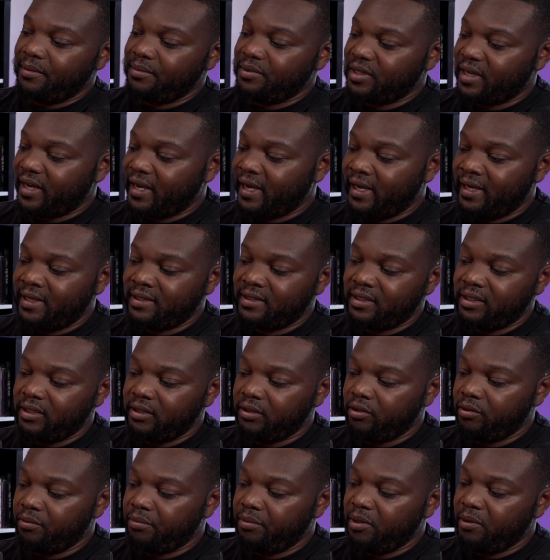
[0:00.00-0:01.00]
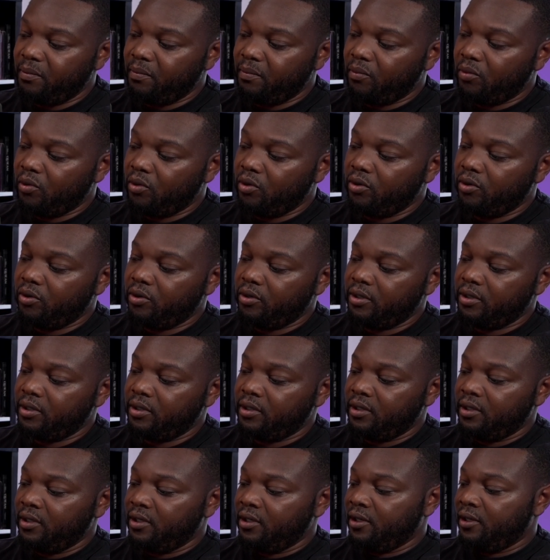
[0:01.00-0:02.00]
adds a little bit more
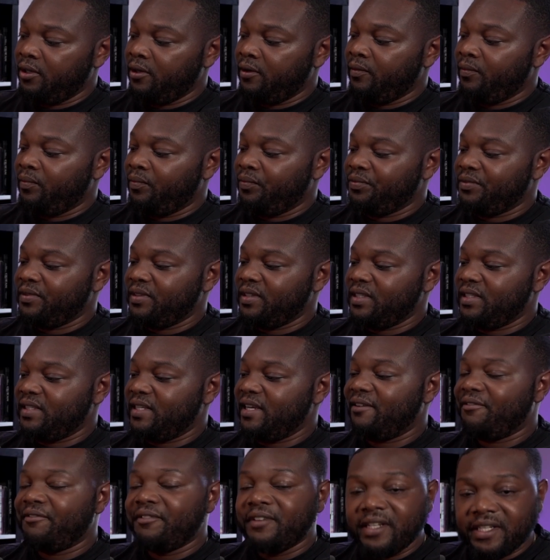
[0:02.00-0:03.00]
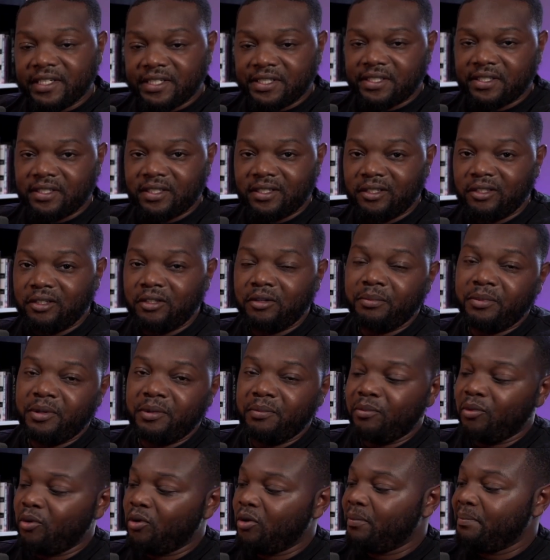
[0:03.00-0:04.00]
definition, a little bit
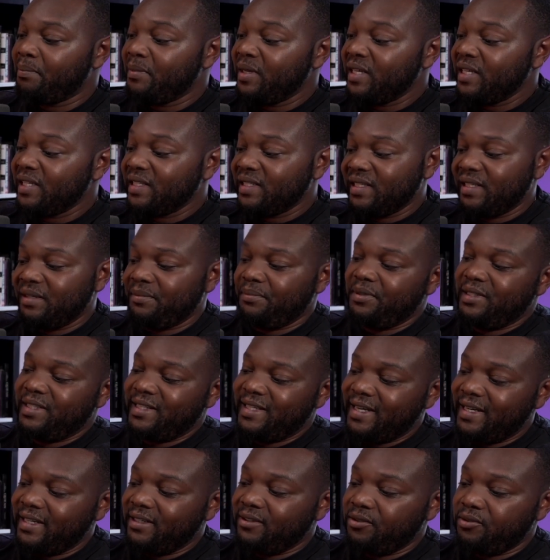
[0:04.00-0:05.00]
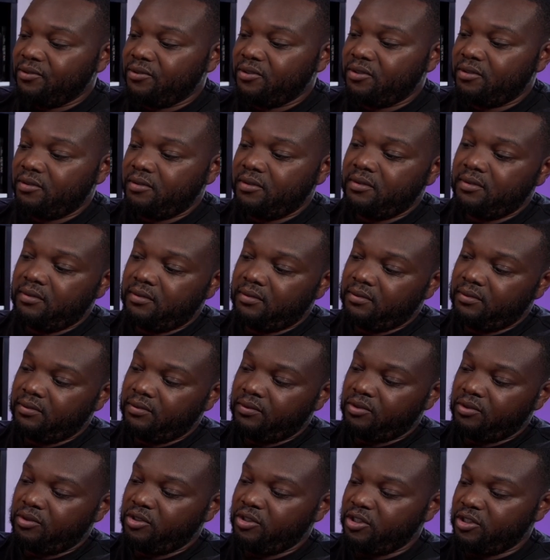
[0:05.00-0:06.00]
more meat and potatoes
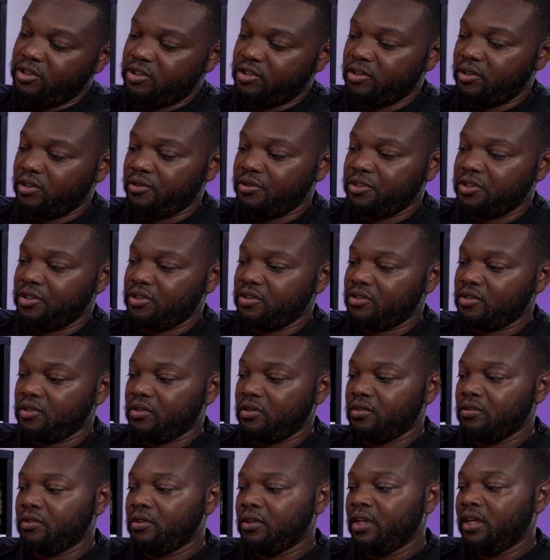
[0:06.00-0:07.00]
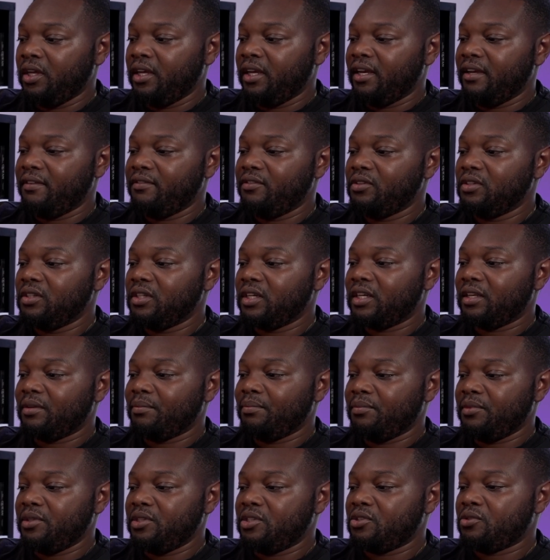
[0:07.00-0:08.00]
to your search. So if you look
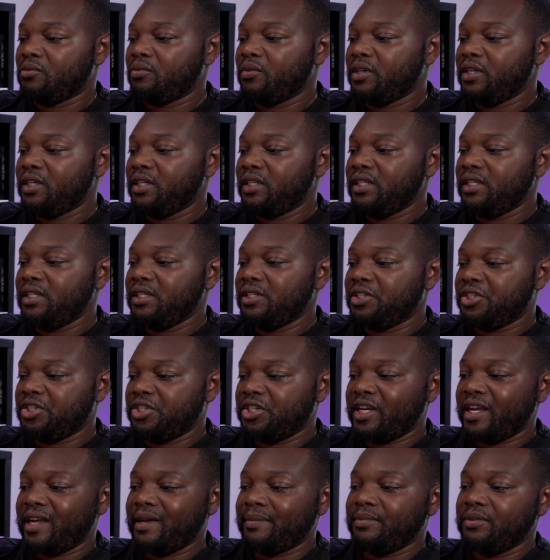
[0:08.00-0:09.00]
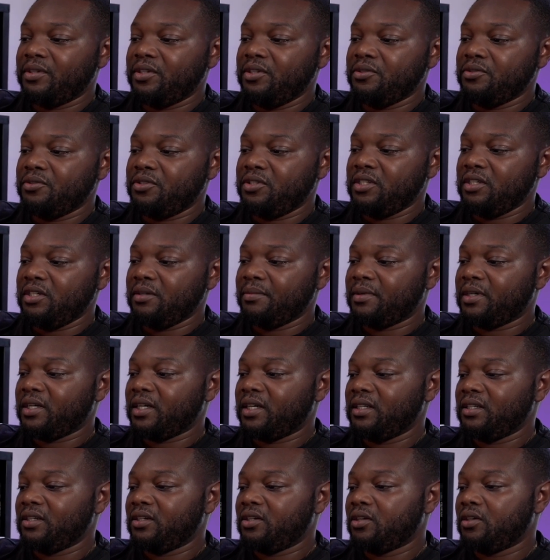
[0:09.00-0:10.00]
between each chapter, you'll see them
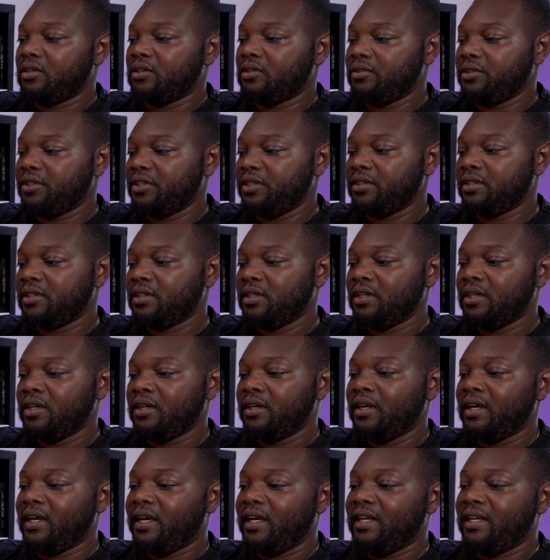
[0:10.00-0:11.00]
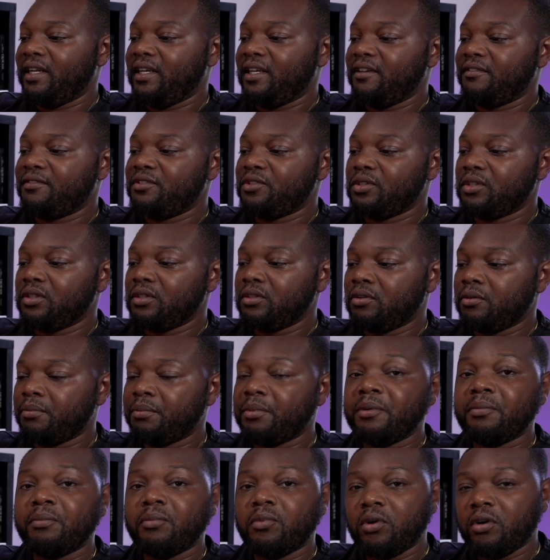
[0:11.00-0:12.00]
color coded, and it gives you a little bit
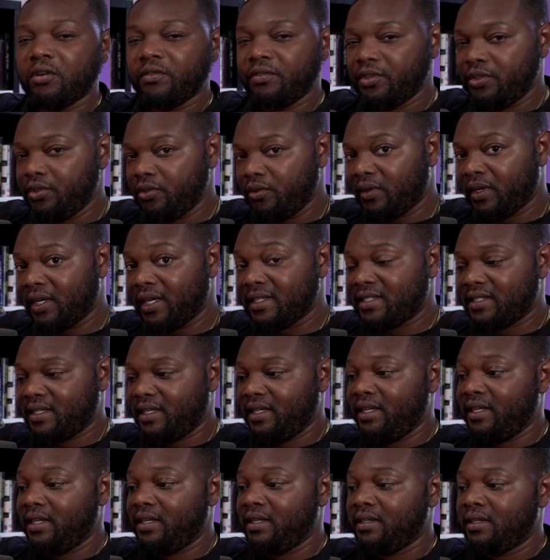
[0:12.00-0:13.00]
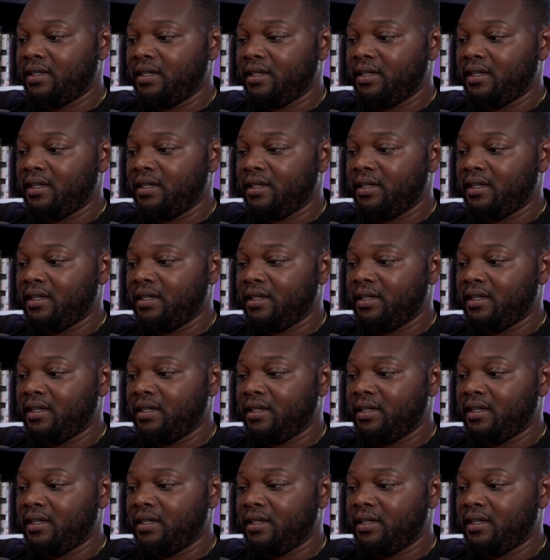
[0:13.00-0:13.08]
more of a nuance. And